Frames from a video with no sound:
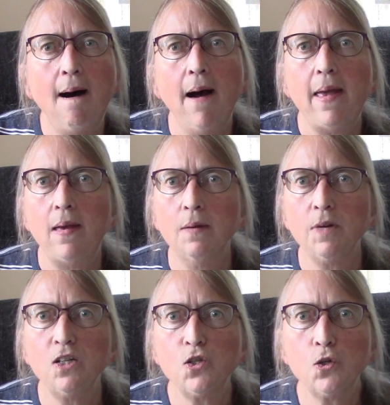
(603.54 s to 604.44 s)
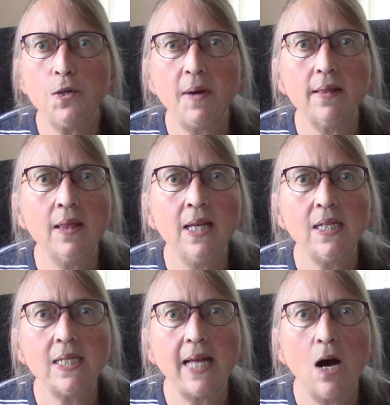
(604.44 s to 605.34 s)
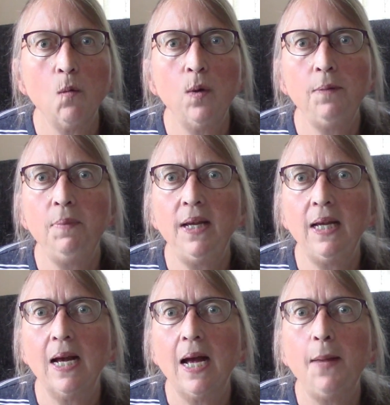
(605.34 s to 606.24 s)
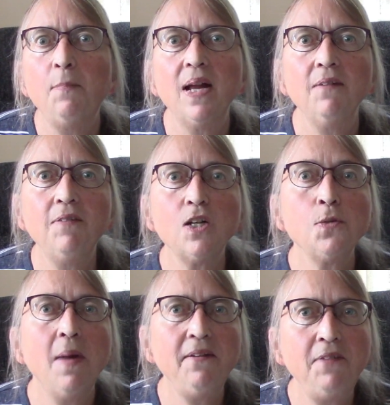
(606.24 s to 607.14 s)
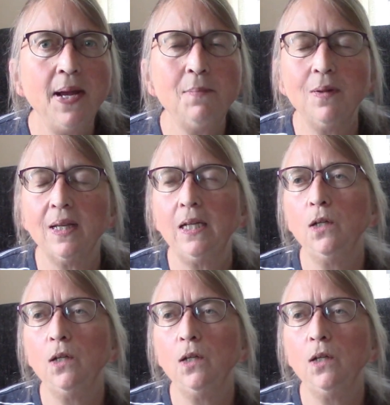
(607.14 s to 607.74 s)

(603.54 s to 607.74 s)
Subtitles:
I am concerned about the things that would be a benefit to my family.